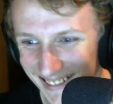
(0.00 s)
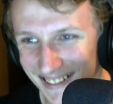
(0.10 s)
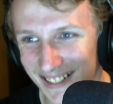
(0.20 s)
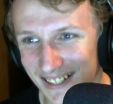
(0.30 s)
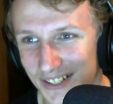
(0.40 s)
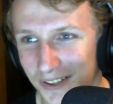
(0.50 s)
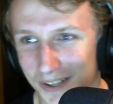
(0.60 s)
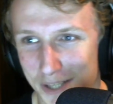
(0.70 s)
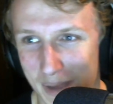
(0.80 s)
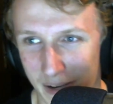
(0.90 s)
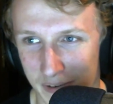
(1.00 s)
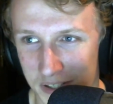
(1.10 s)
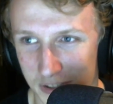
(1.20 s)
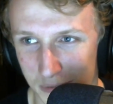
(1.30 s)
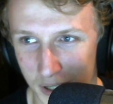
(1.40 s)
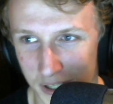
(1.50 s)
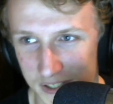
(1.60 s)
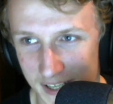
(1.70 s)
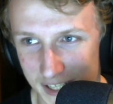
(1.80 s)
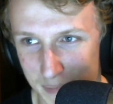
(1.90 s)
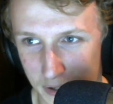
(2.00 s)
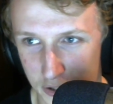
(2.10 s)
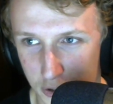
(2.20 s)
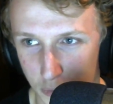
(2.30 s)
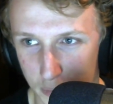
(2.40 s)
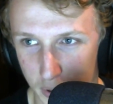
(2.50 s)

Chuck a spanner into the works, and that spanner's called bully.